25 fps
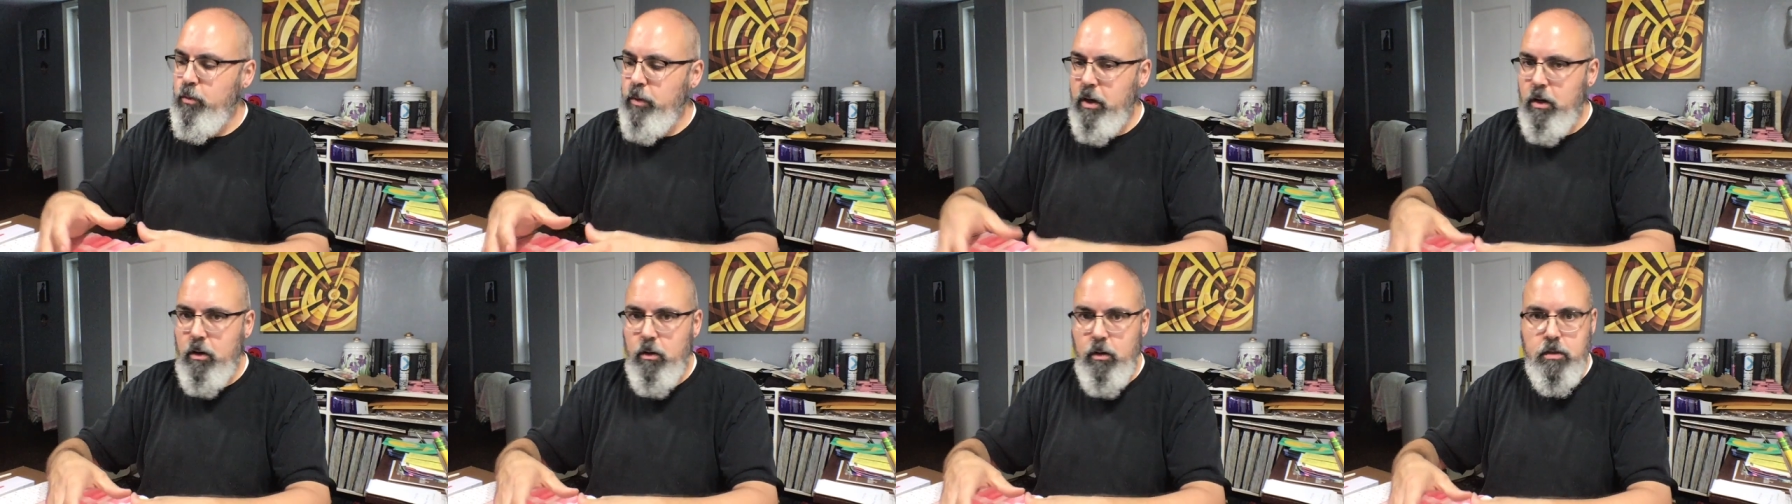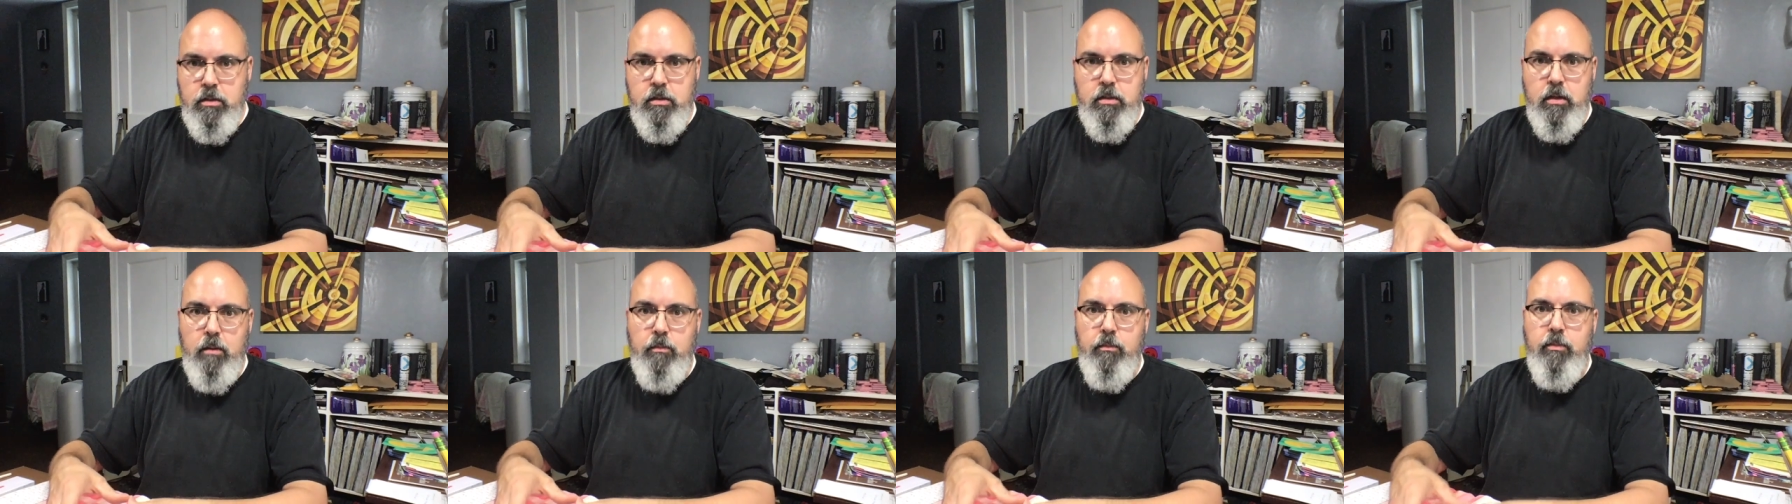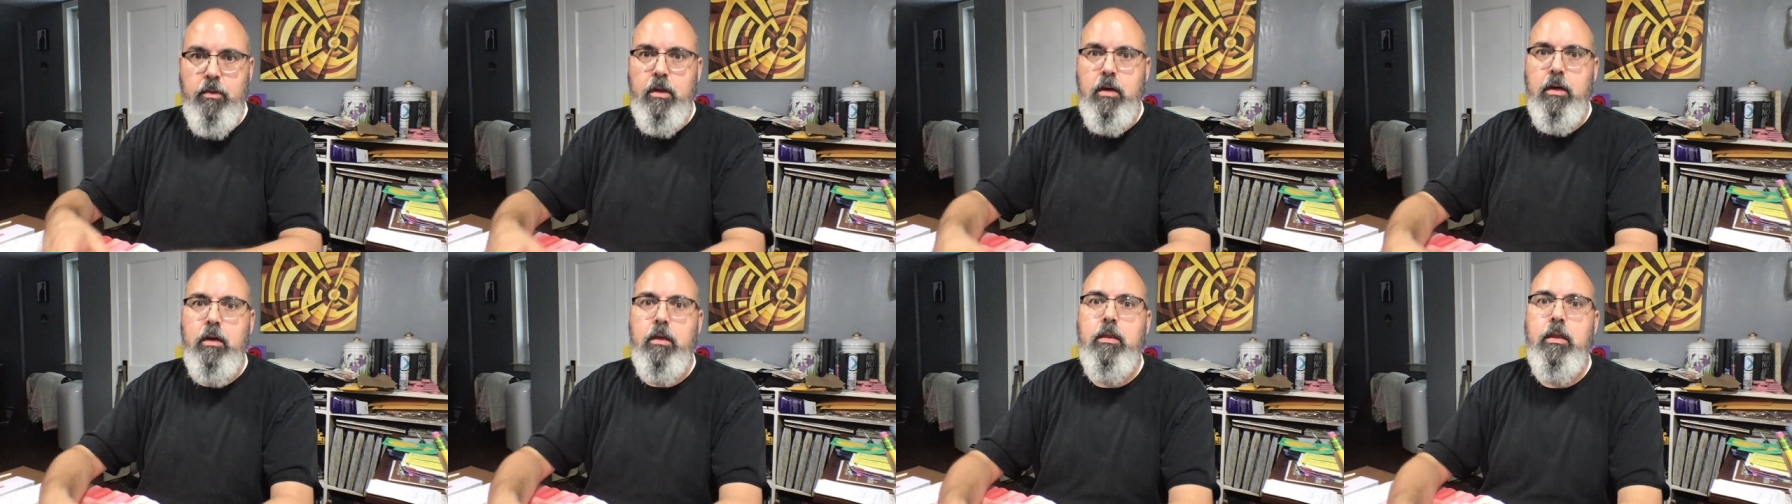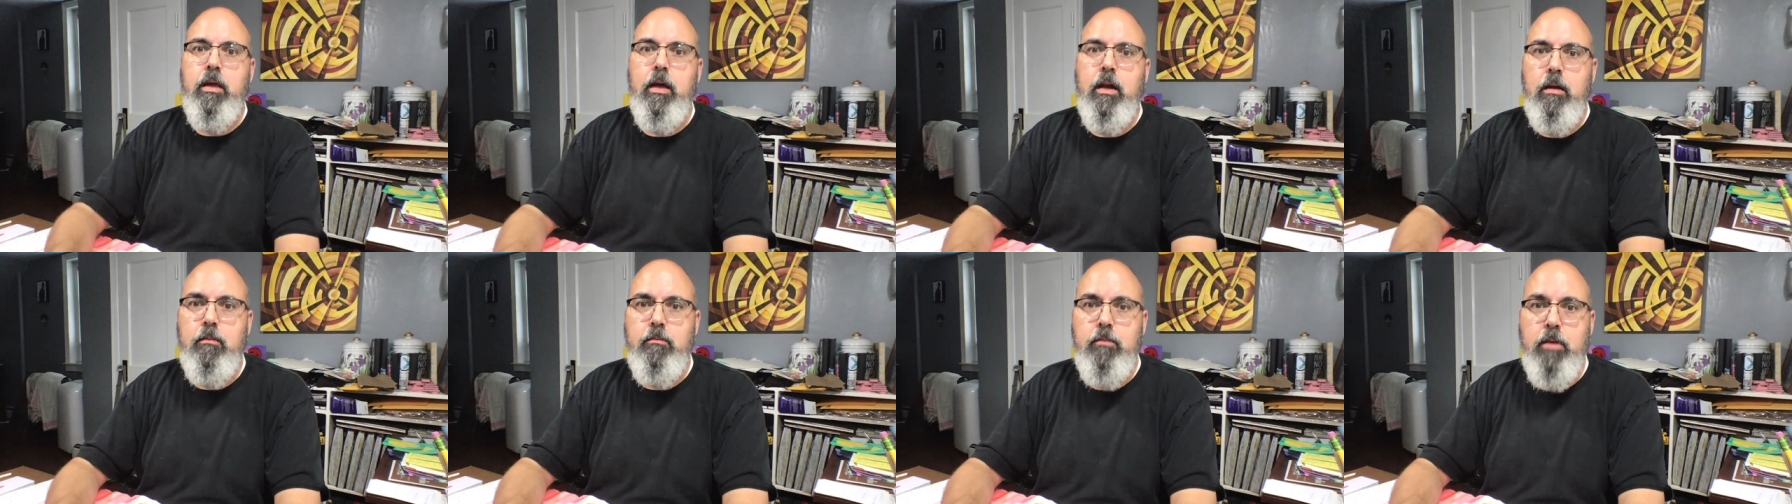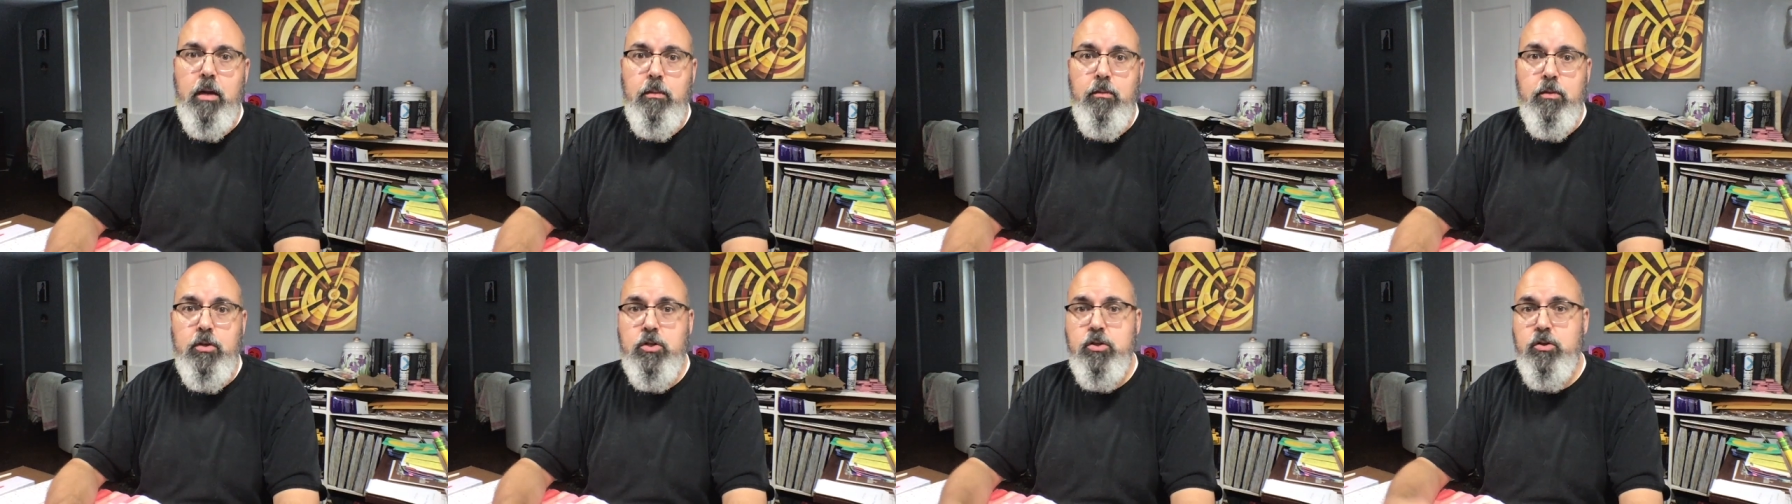in on something that I'm
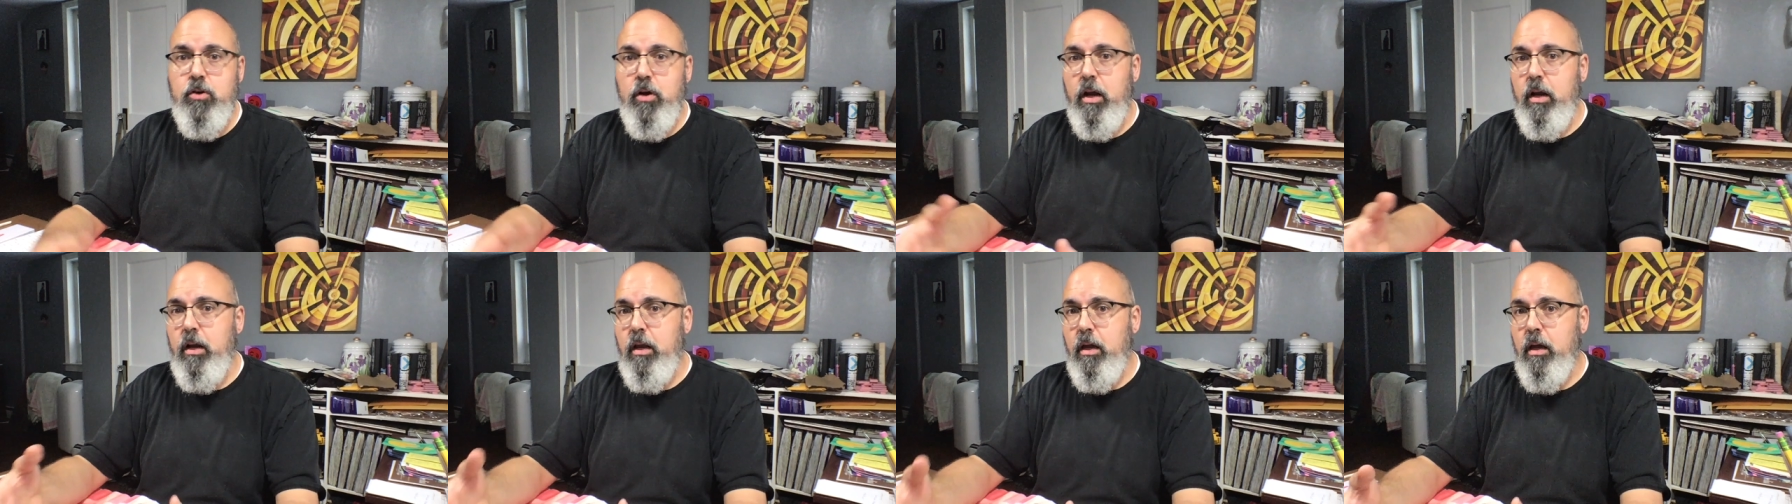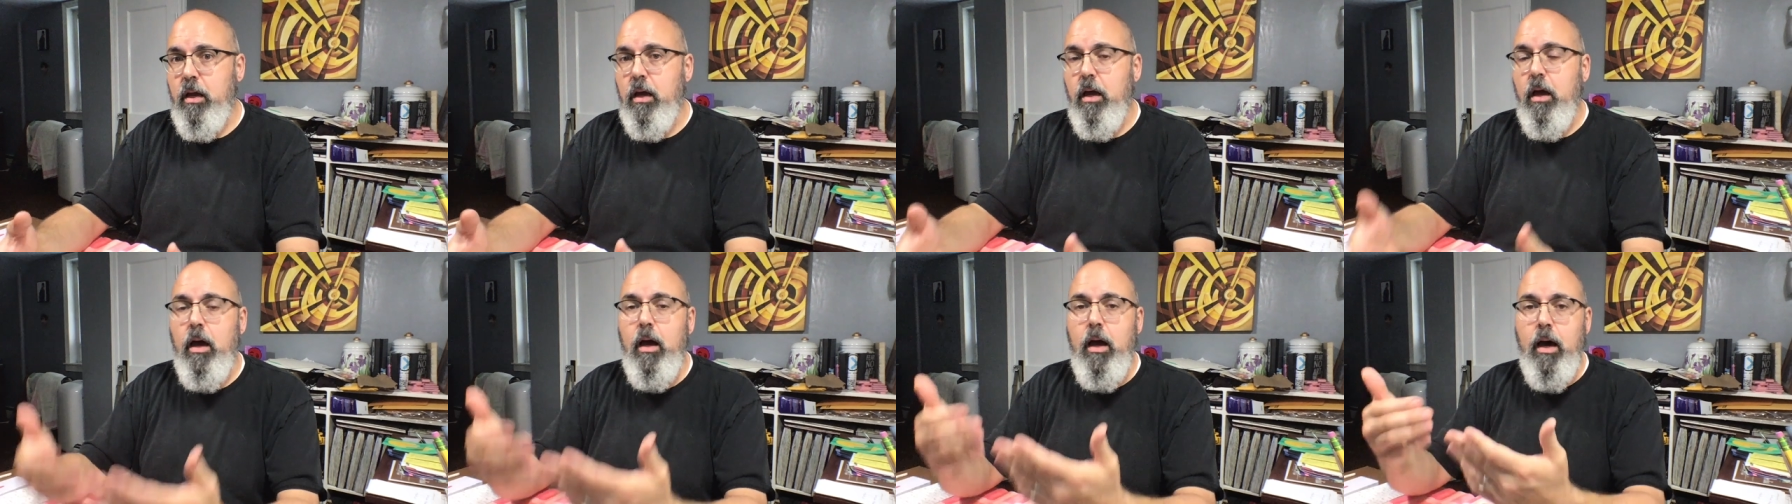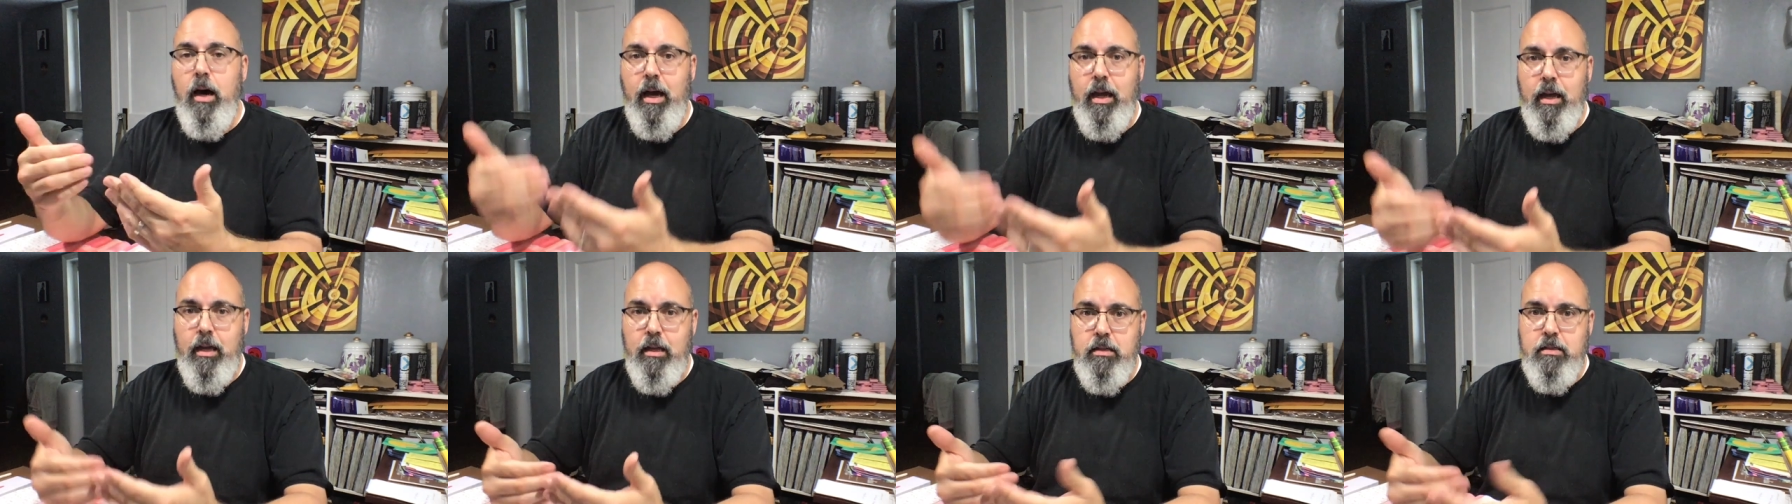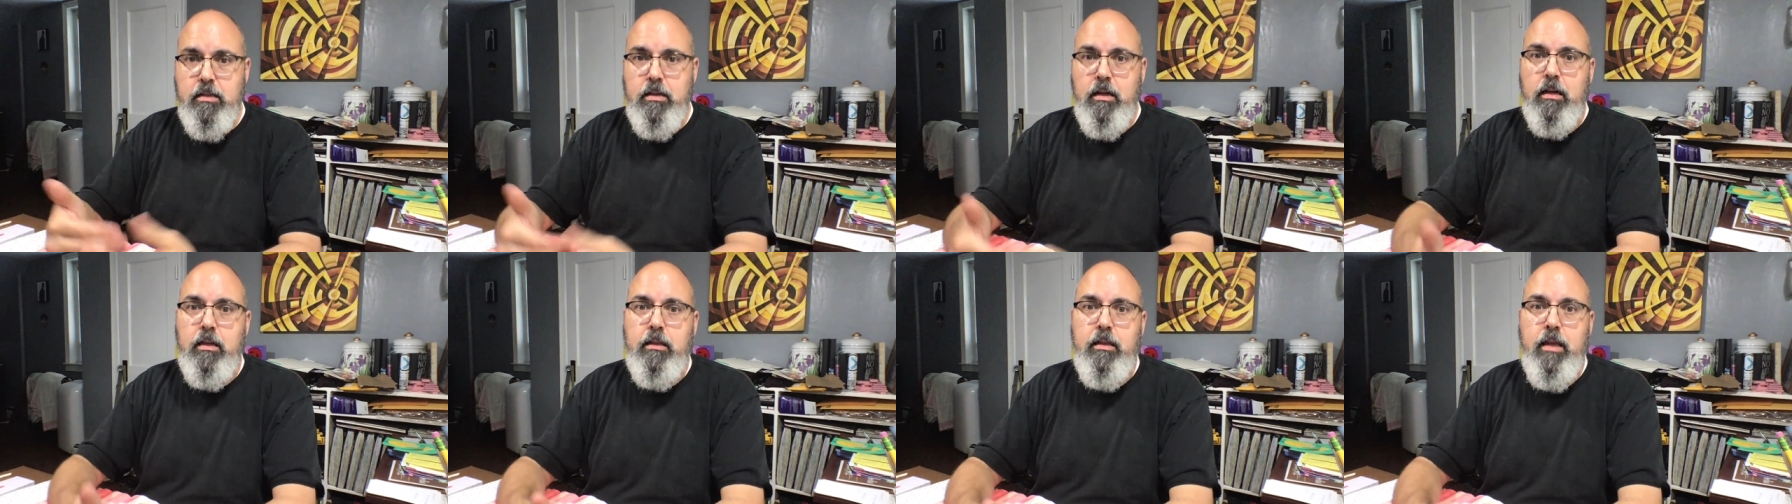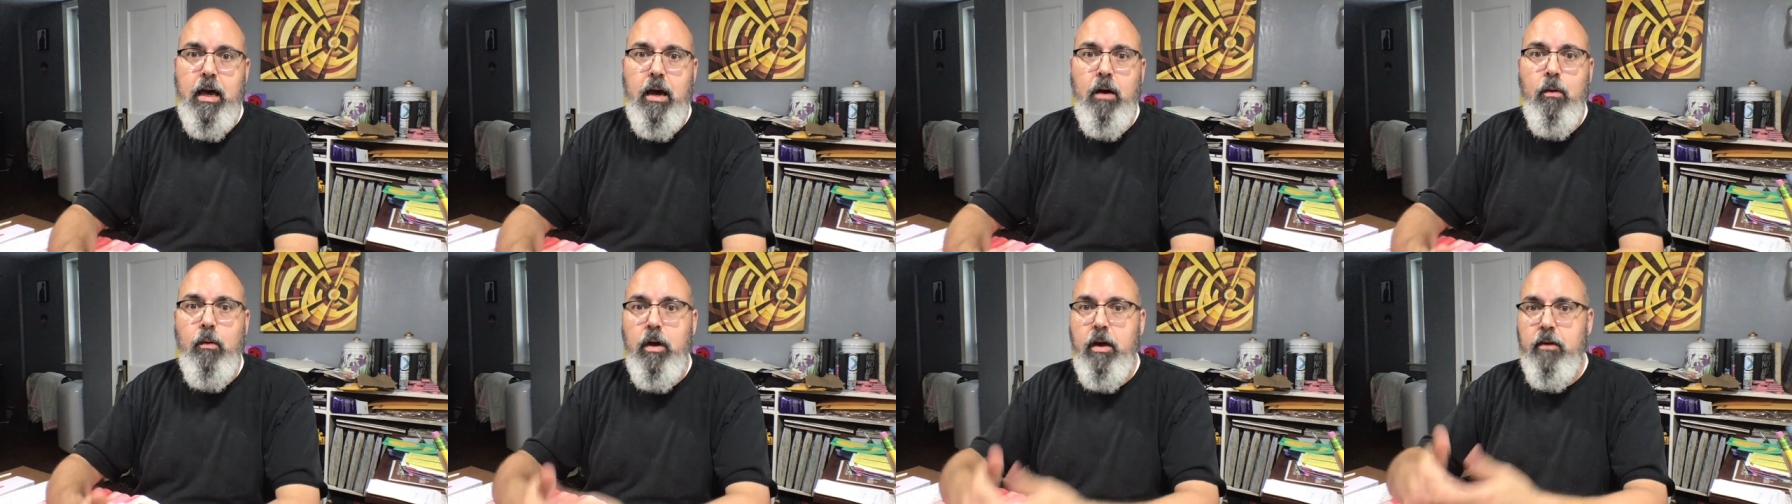demonstrating, I can set it
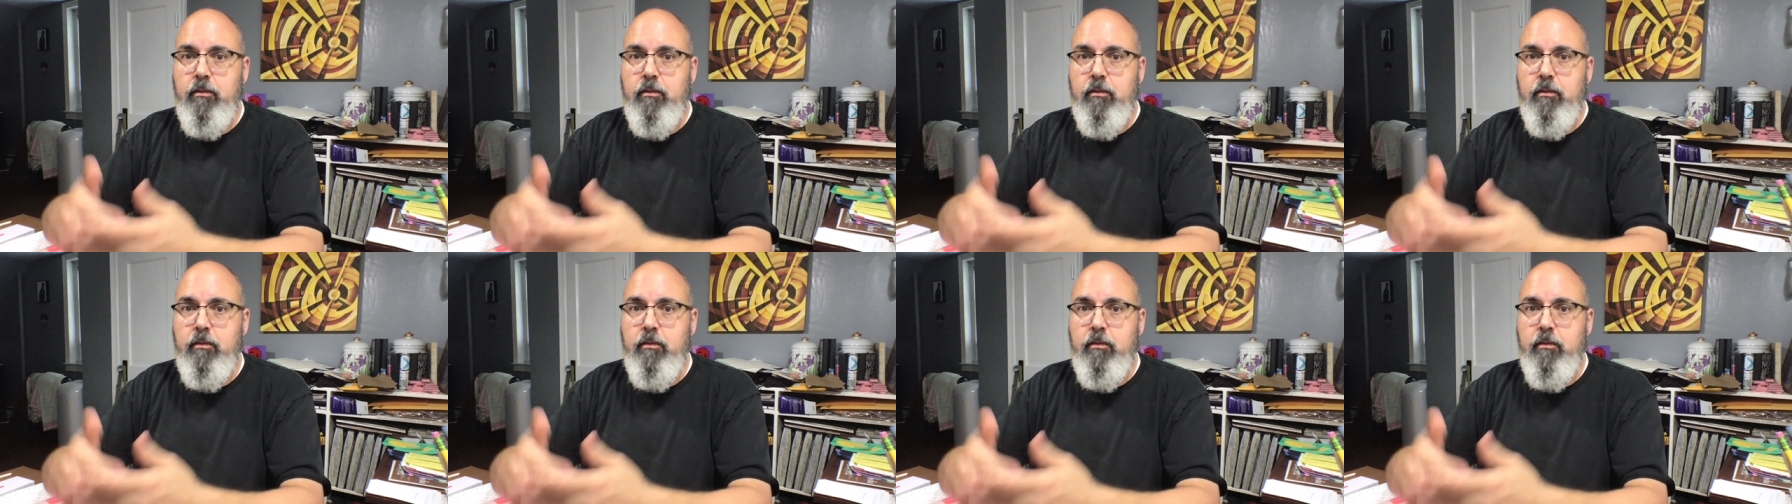that way.